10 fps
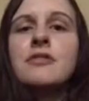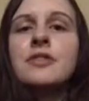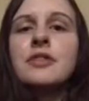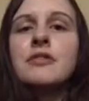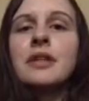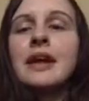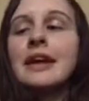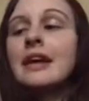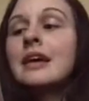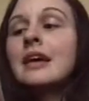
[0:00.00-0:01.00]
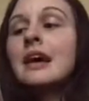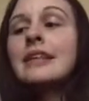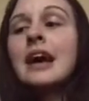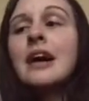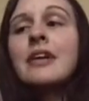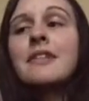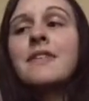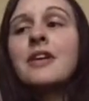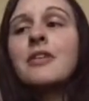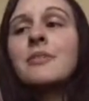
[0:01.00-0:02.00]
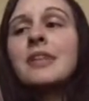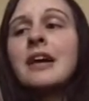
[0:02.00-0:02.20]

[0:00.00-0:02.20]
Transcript: do like Italian films,